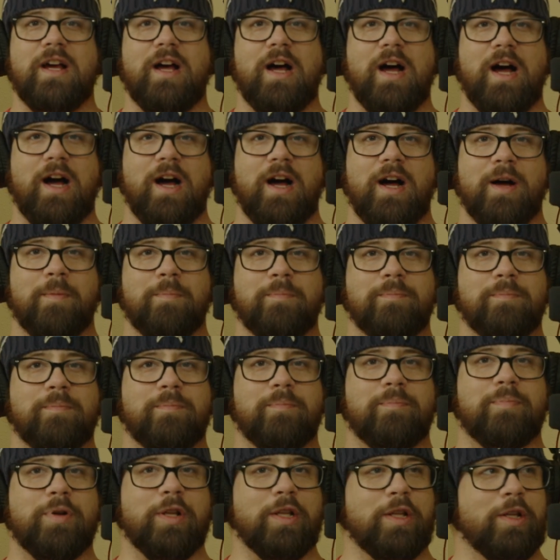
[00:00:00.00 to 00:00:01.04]

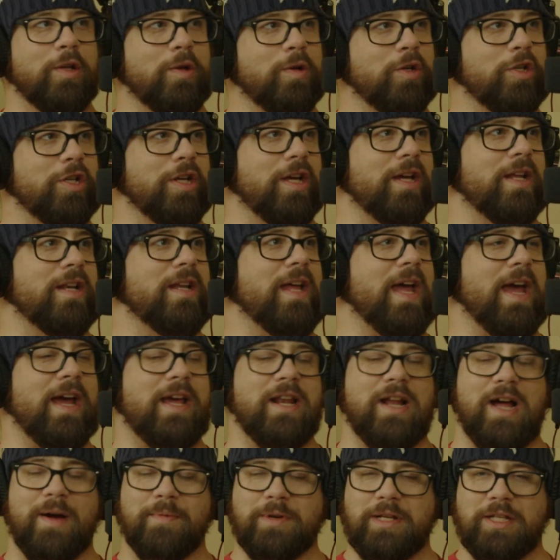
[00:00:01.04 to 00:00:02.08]
pollution,
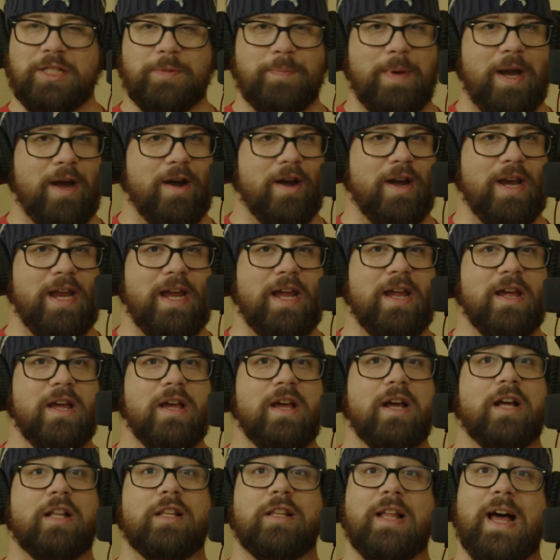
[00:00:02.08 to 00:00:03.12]
economic disparity,
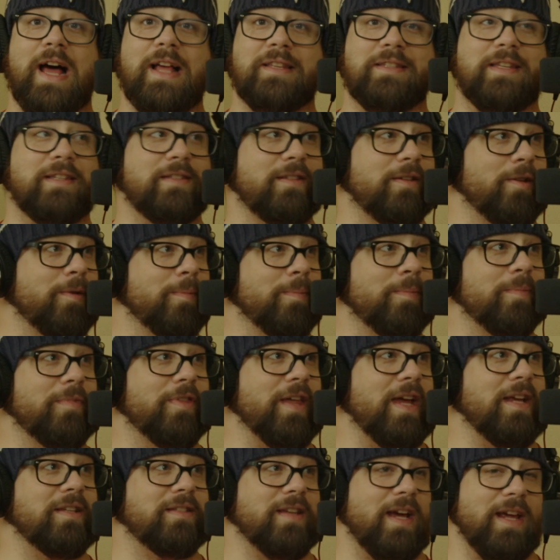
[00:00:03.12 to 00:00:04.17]
classism,
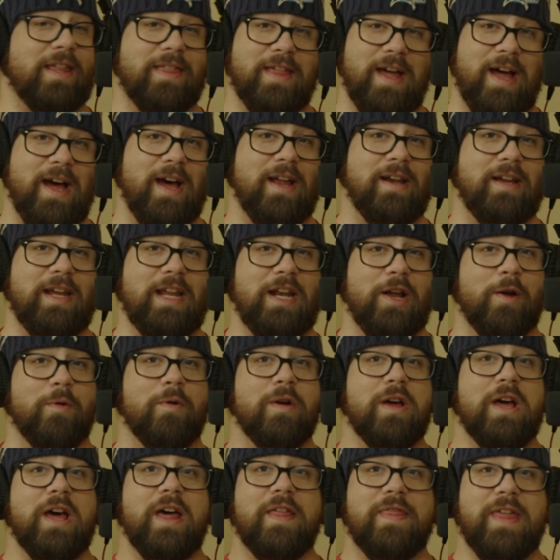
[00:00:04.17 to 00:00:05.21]
things like that.
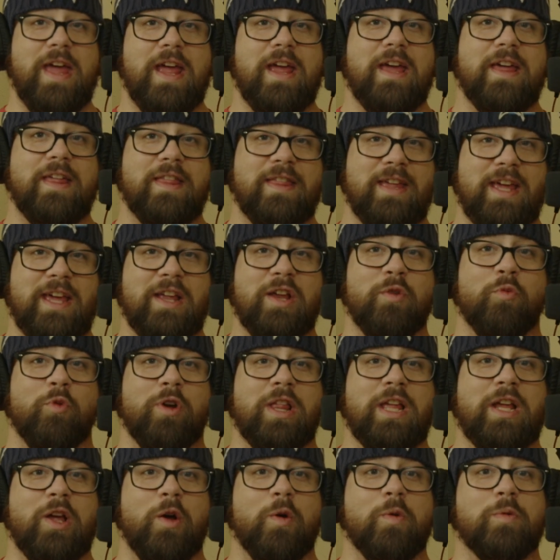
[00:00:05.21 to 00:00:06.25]
It
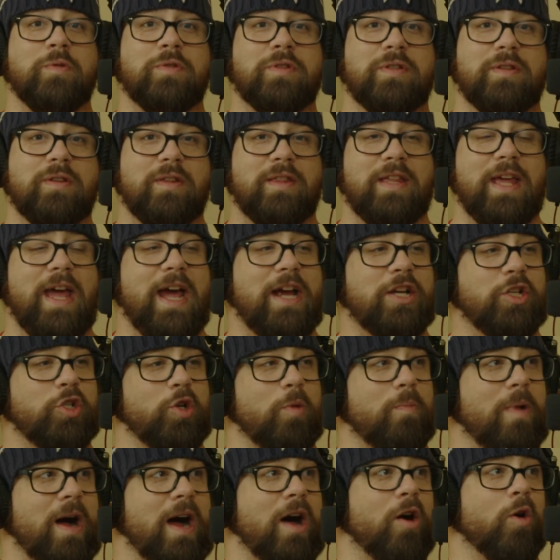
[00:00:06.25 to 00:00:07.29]
really goes the
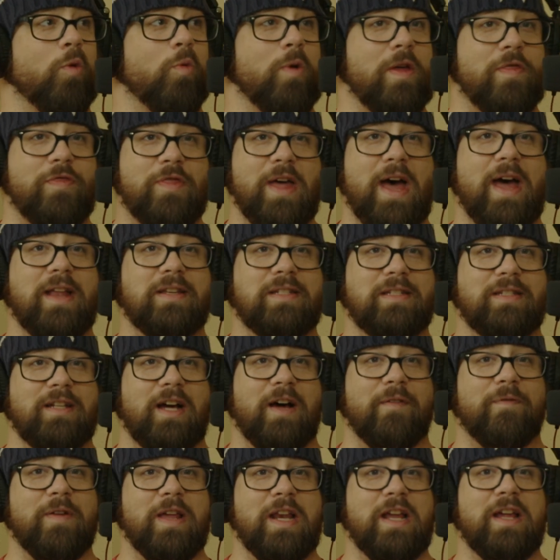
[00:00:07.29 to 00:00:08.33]
extra mile with that
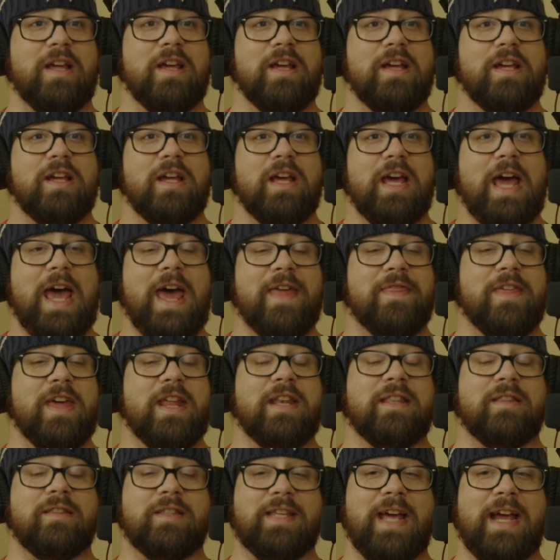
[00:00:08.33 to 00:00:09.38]
stuff. And
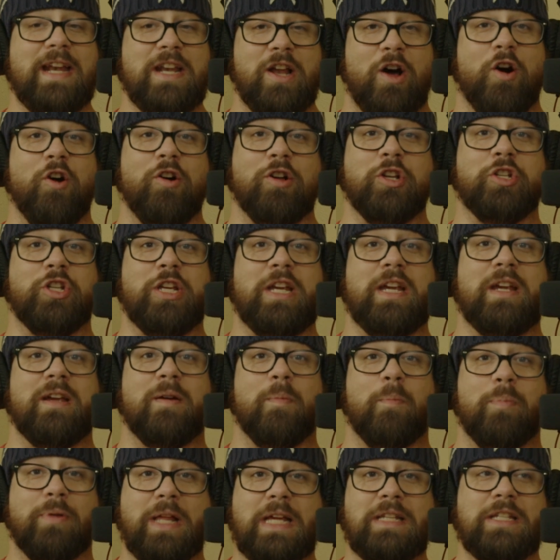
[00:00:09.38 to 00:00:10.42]
then technology
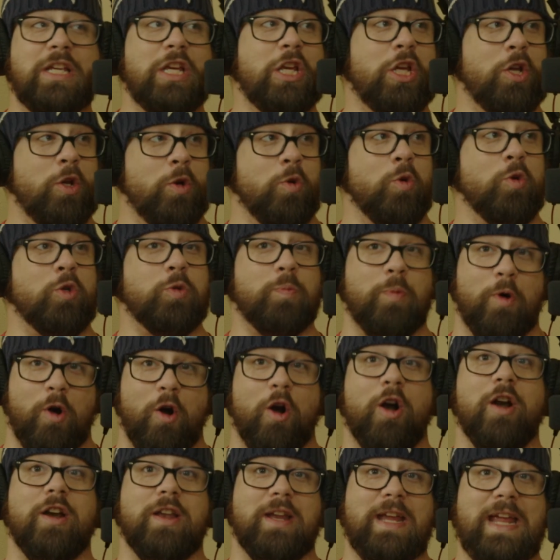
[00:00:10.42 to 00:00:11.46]
plays a huge
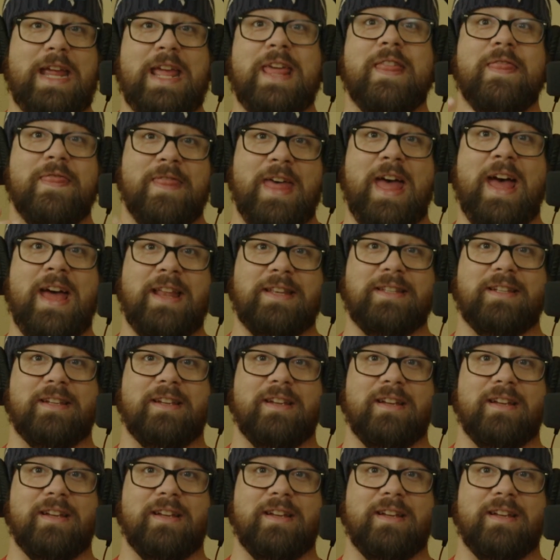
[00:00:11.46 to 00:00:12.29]
part in that.